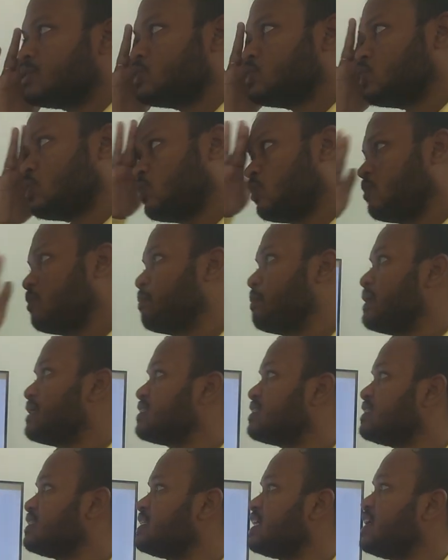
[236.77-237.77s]
So
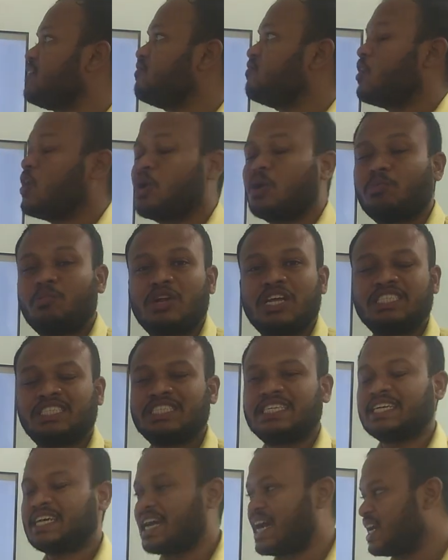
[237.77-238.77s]
pesticide
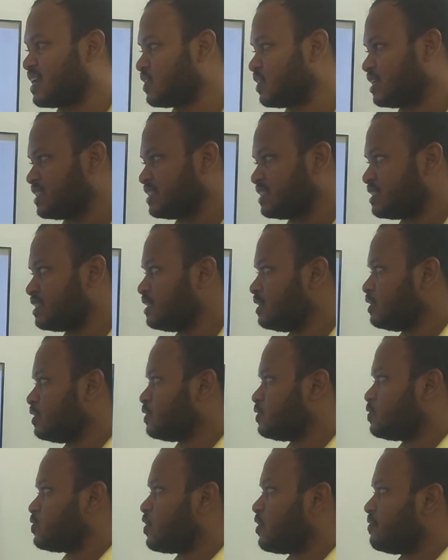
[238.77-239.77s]
formulation calculation.
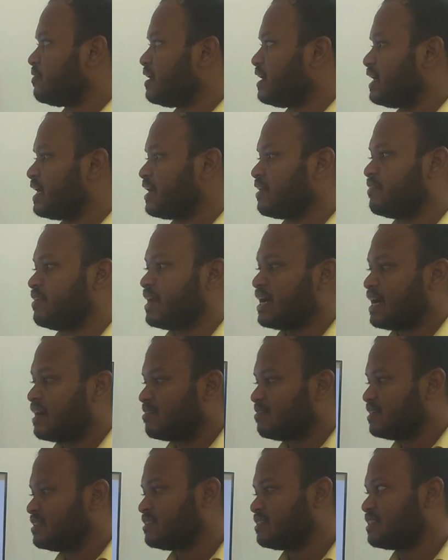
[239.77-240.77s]
So here we
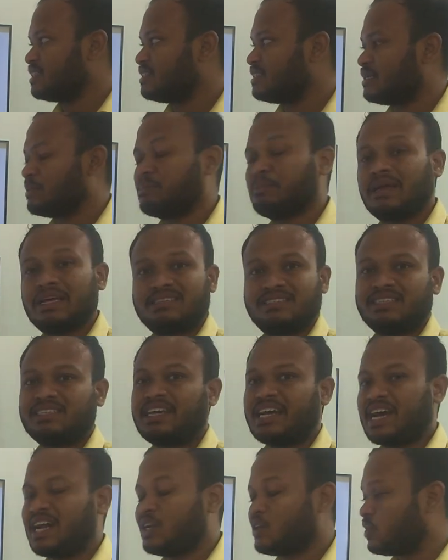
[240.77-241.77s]
have listed some basic
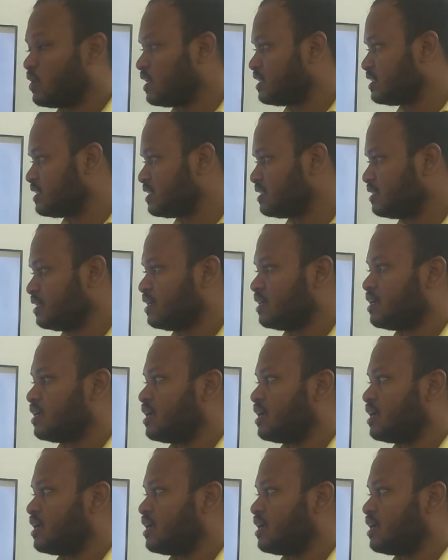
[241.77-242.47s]
calculation